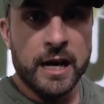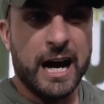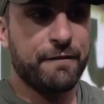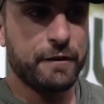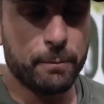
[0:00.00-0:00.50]

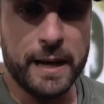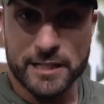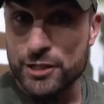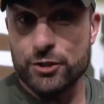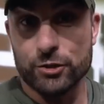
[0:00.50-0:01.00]
I feel
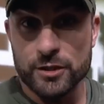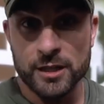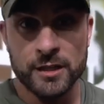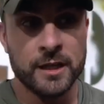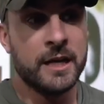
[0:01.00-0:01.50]
better stood.
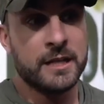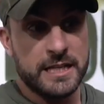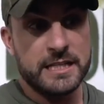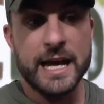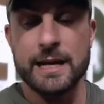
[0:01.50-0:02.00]

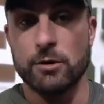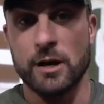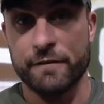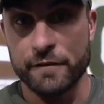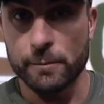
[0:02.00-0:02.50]
This cable,
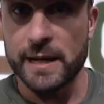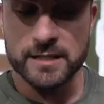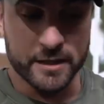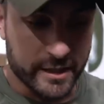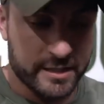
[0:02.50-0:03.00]
I feel
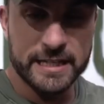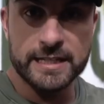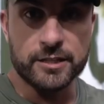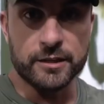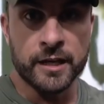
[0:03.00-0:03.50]
better
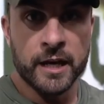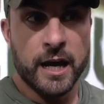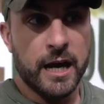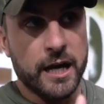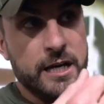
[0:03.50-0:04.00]
seated.
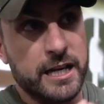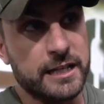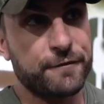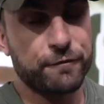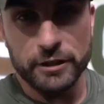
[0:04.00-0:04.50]

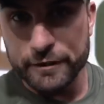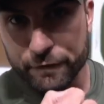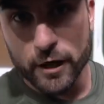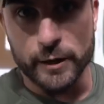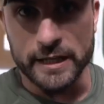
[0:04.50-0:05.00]
It's free
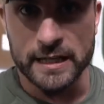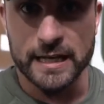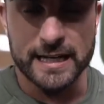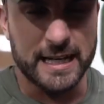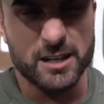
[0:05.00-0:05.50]
flowing,
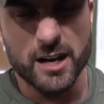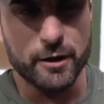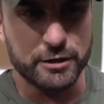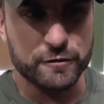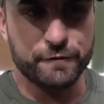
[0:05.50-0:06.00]
and I don't
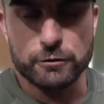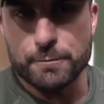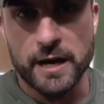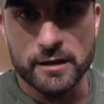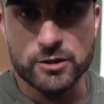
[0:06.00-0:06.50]
know, it just feels
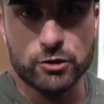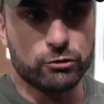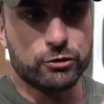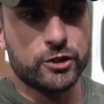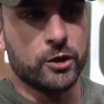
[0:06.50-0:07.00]
better as a
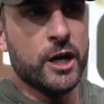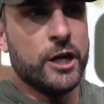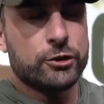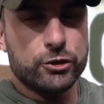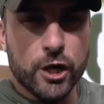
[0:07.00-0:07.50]
crunch. So
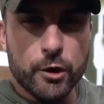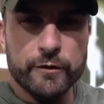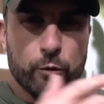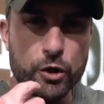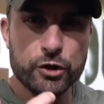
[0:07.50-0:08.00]
just go
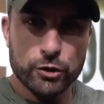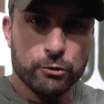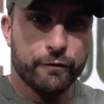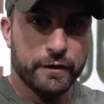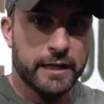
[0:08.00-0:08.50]
with what
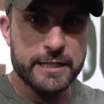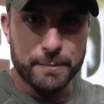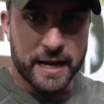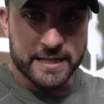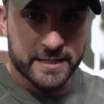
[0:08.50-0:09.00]
you feel is
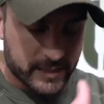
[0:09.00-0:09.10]
best.